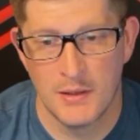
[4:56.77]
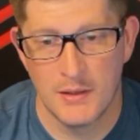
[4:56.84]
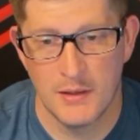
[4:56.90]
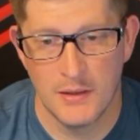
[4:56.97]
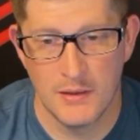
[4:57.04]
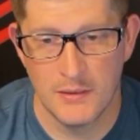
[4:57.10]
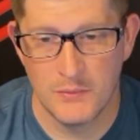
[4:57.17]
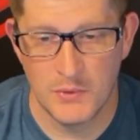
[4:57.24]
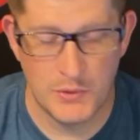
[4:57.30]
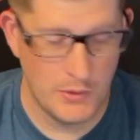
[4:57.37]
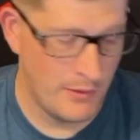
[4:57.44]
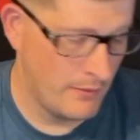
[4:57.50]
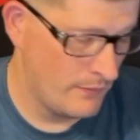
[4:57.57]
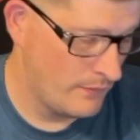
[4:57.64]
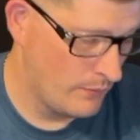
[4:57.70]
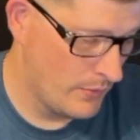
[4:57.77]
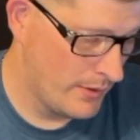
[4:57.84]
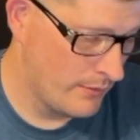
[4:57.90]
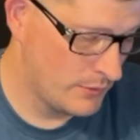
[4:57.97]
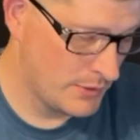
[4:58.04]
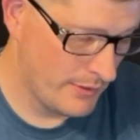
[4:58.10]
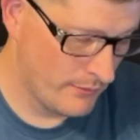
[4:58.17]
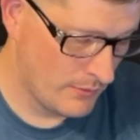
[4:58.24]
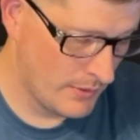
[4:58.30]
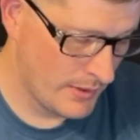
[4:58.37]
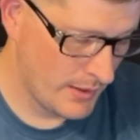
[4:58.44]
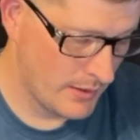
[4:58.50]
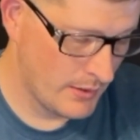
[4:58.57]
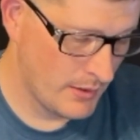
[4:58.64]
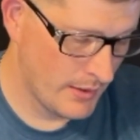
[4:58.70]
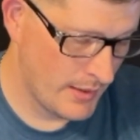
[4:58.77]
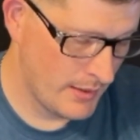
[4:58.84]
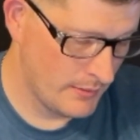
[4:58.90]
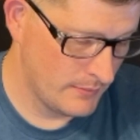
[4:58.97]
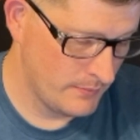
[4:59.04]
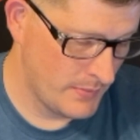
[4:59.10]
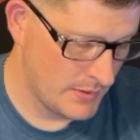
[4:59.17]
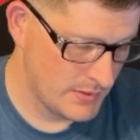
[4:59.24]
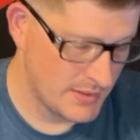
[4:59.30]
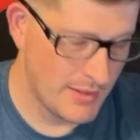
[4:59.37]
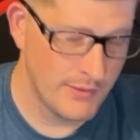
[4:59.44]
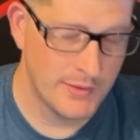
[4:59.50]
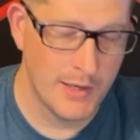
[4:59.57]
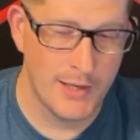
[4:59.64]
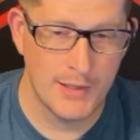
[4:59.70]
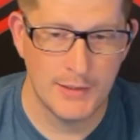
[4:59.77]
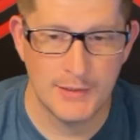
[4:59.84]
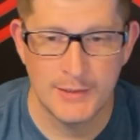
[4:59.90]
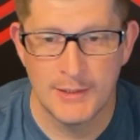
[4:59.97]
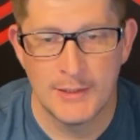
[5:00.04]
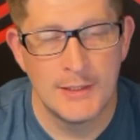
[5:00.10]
whichever one I can knock out in about 7 days.